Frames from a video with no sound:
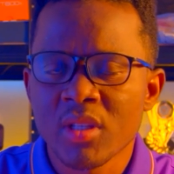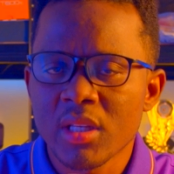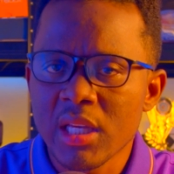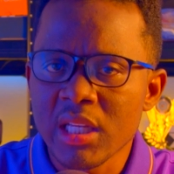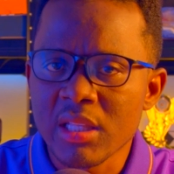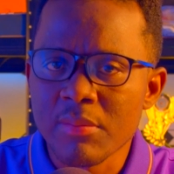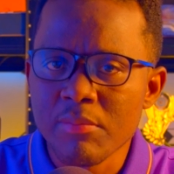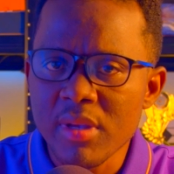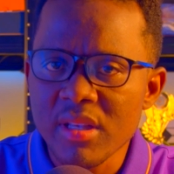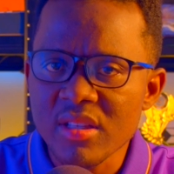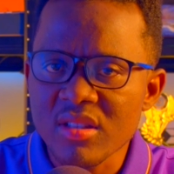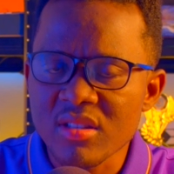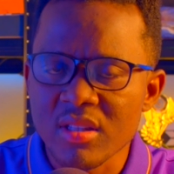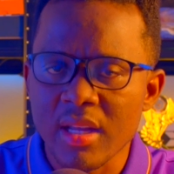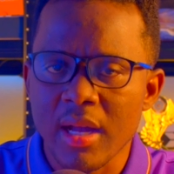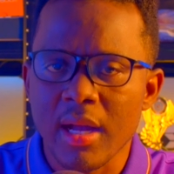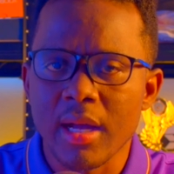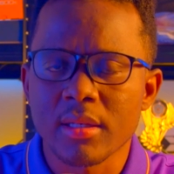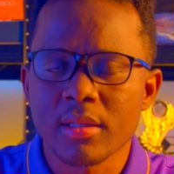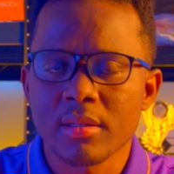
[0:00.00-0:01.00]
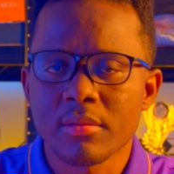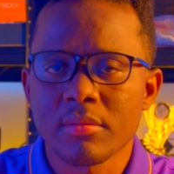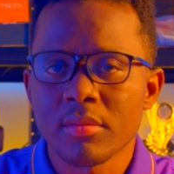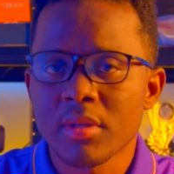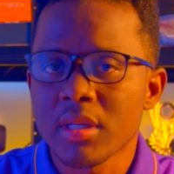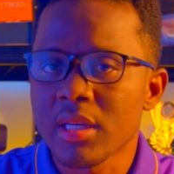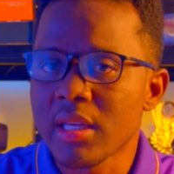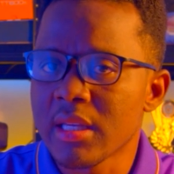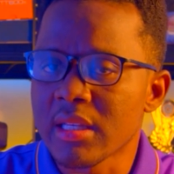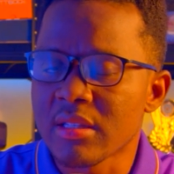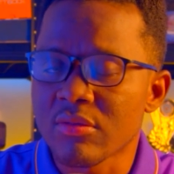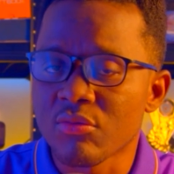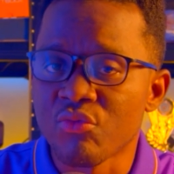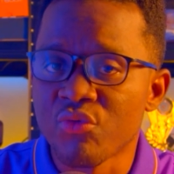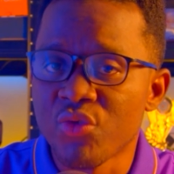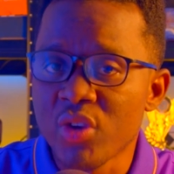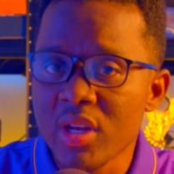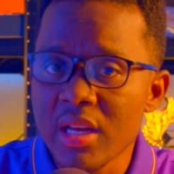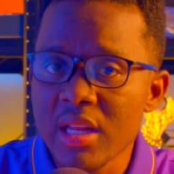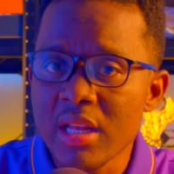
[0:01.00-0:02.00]
it means that he is
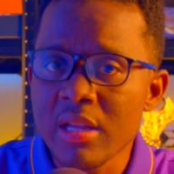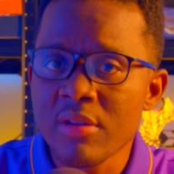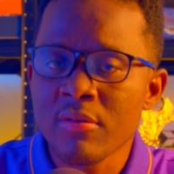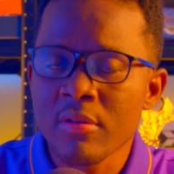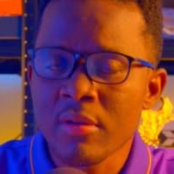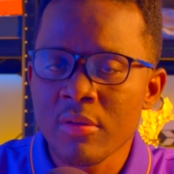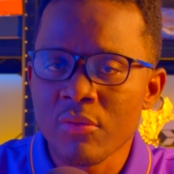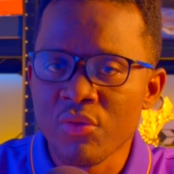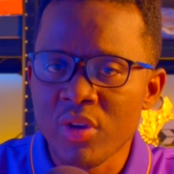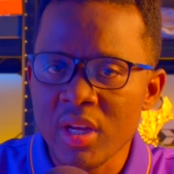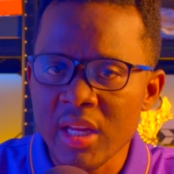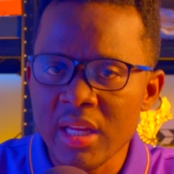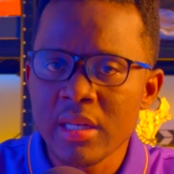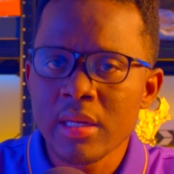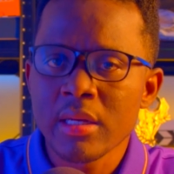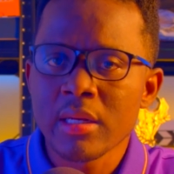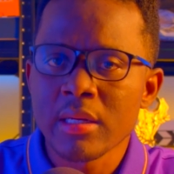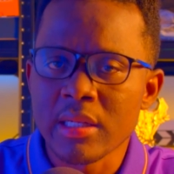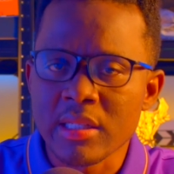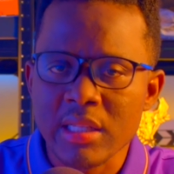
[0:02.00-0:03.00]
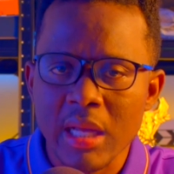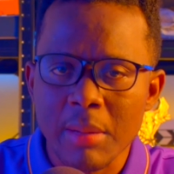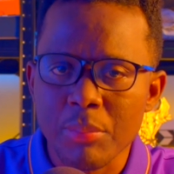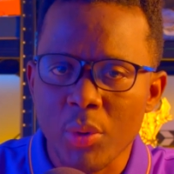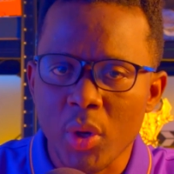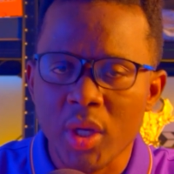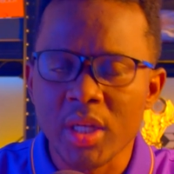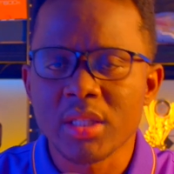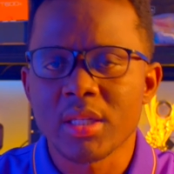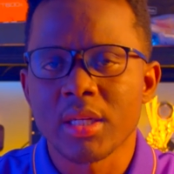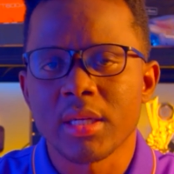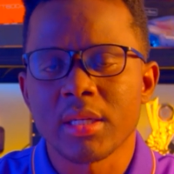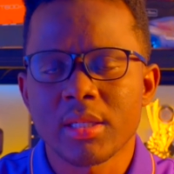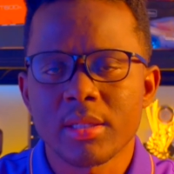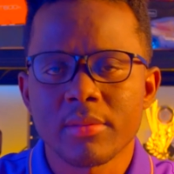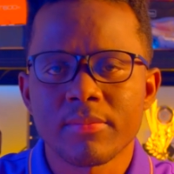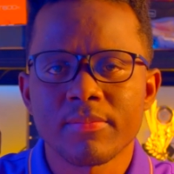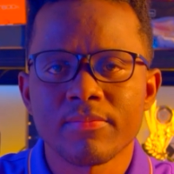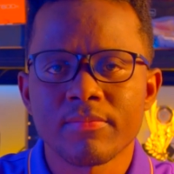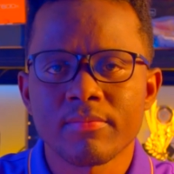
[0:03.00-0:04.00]
really, really disappointed.
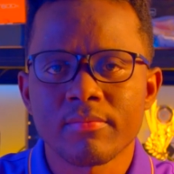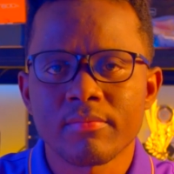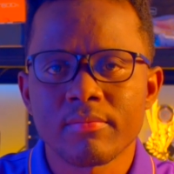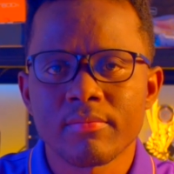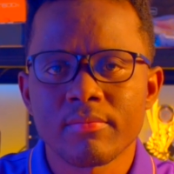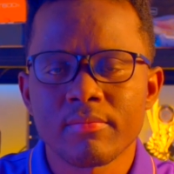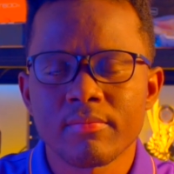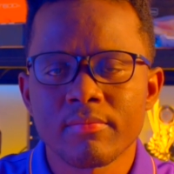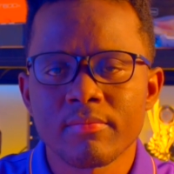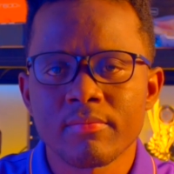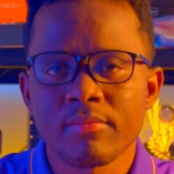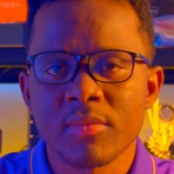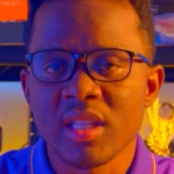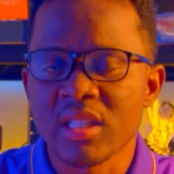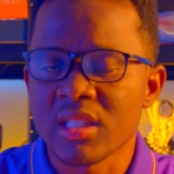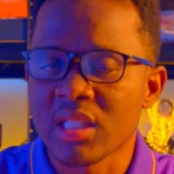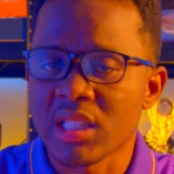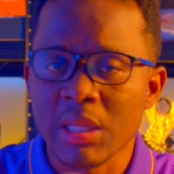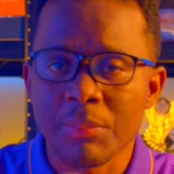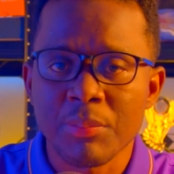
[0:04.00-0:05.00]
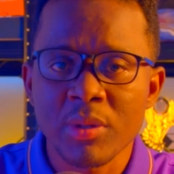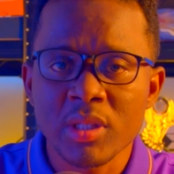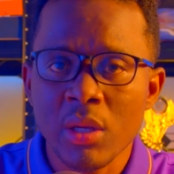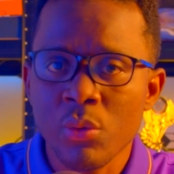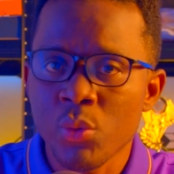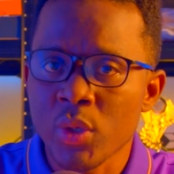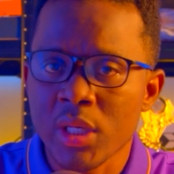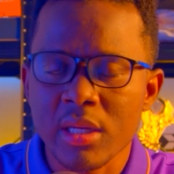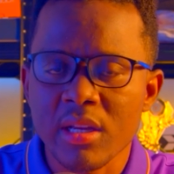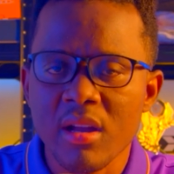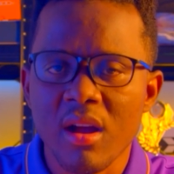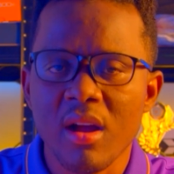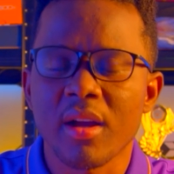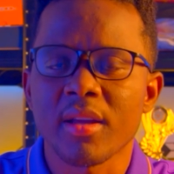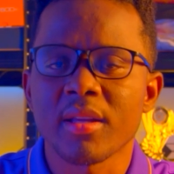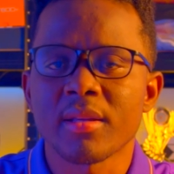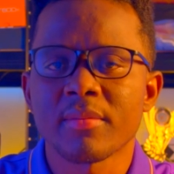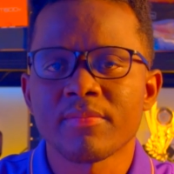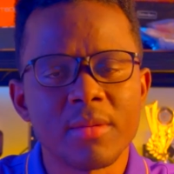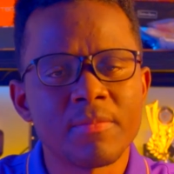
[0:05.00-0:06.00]
He's disappointed with the
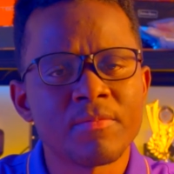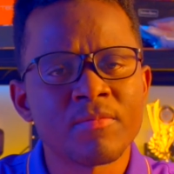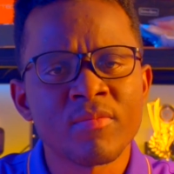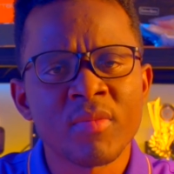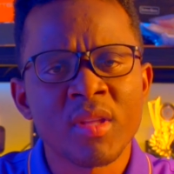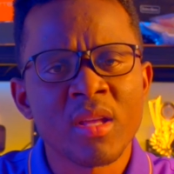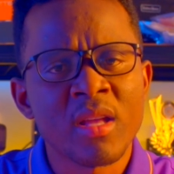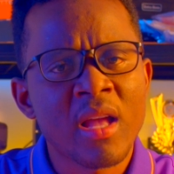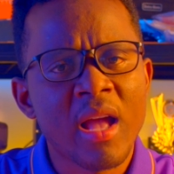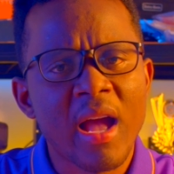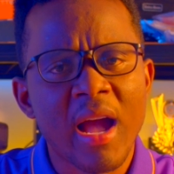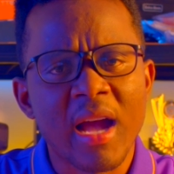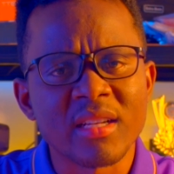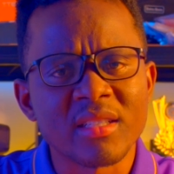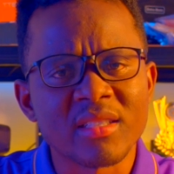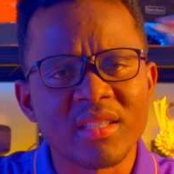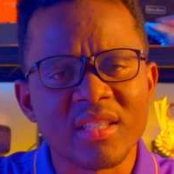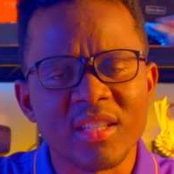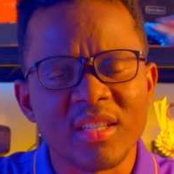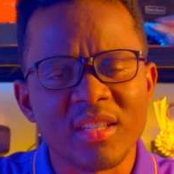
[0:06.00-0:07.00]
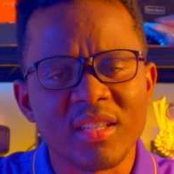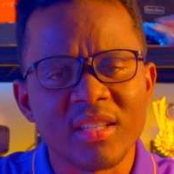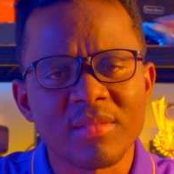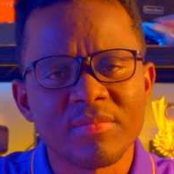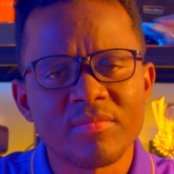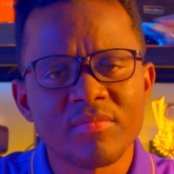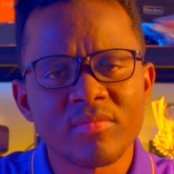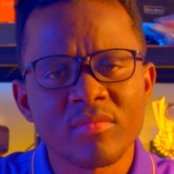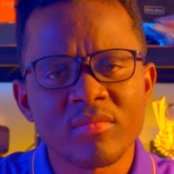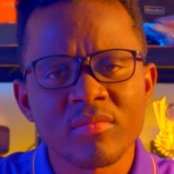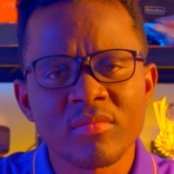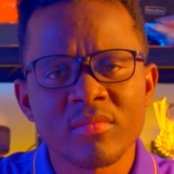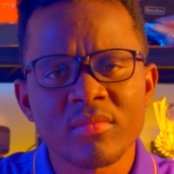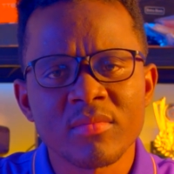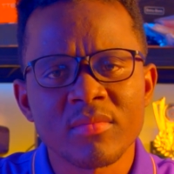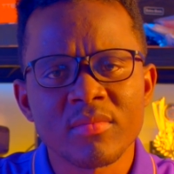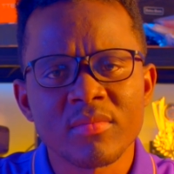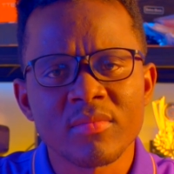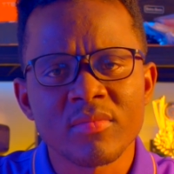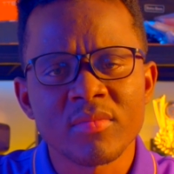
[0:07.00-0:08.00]
guy. And uh,
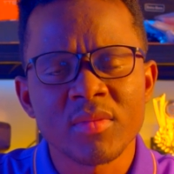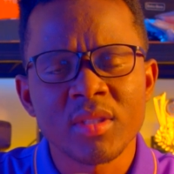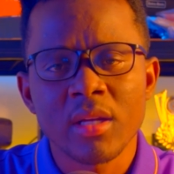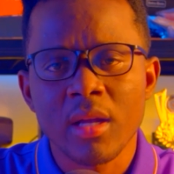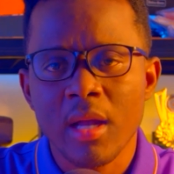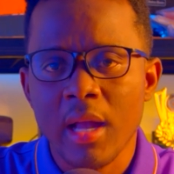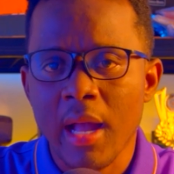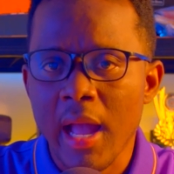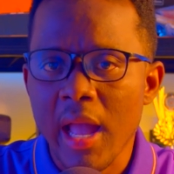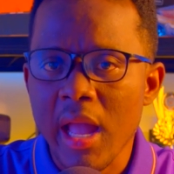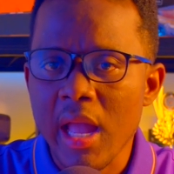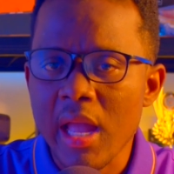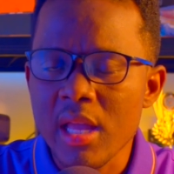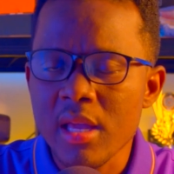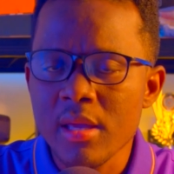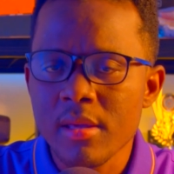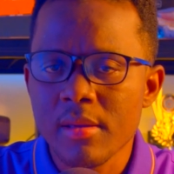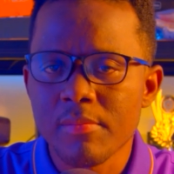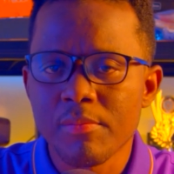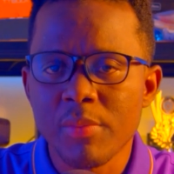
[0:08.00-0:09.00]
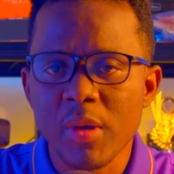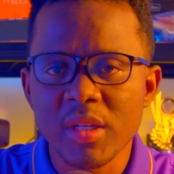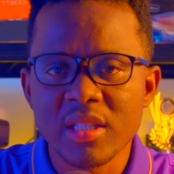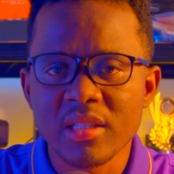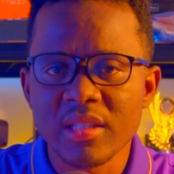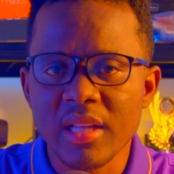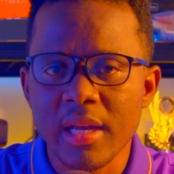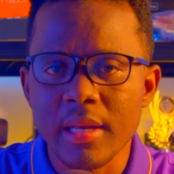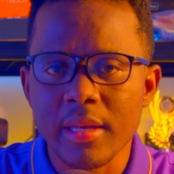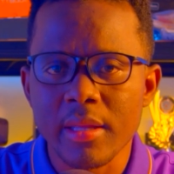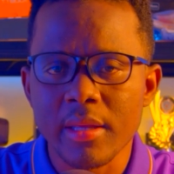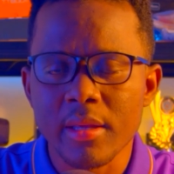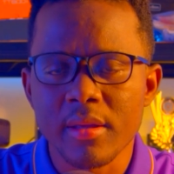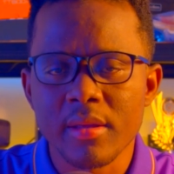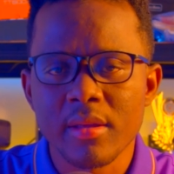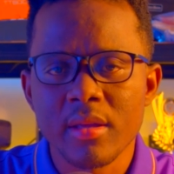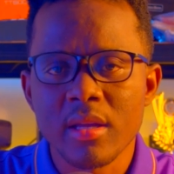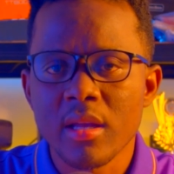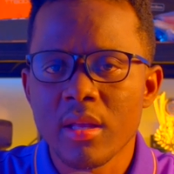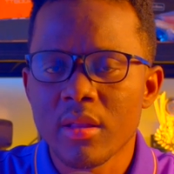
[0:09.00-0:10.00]
I personally
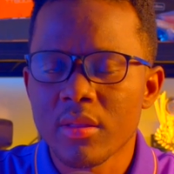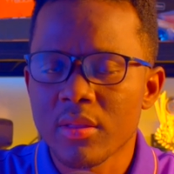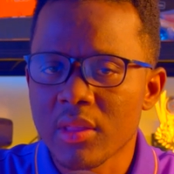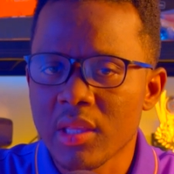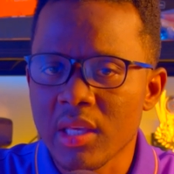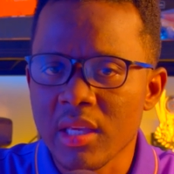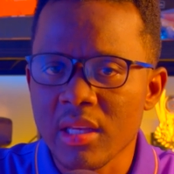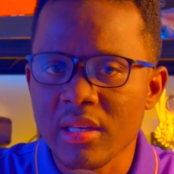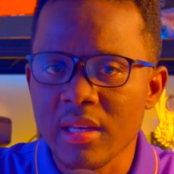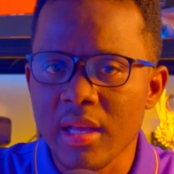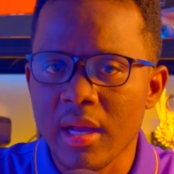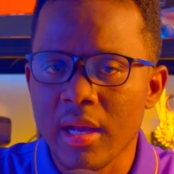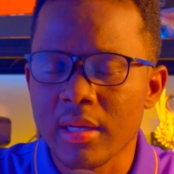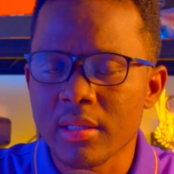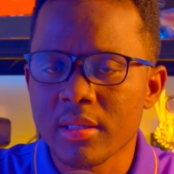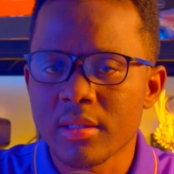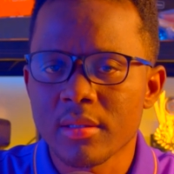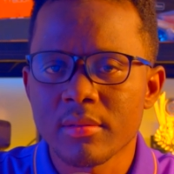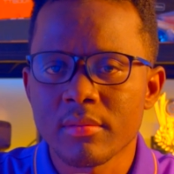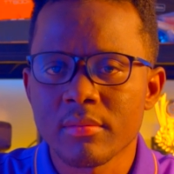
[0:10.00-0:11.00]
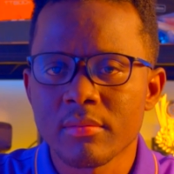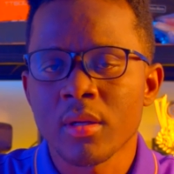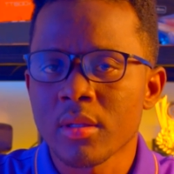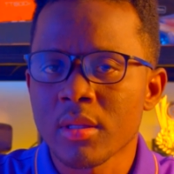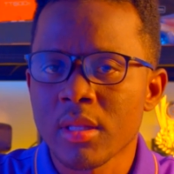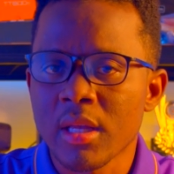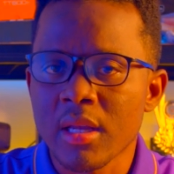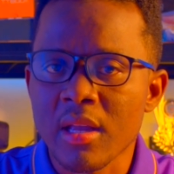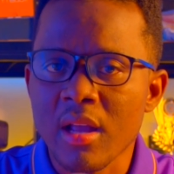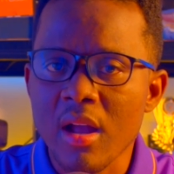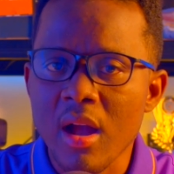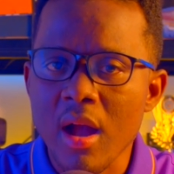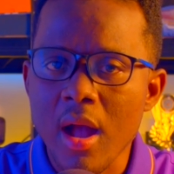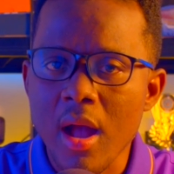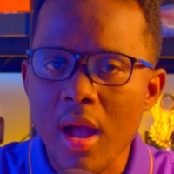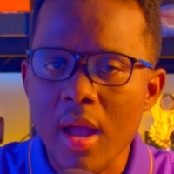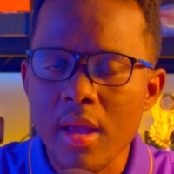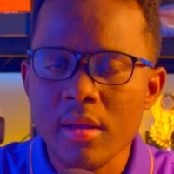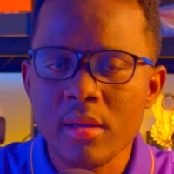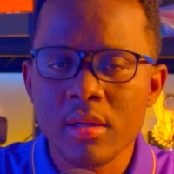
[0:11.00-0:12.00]
think that the
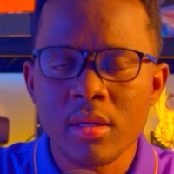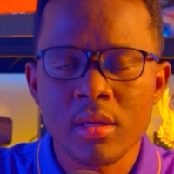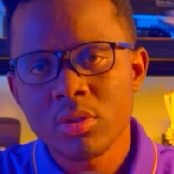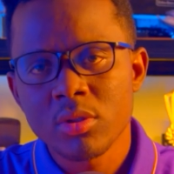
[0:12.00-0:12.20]
guy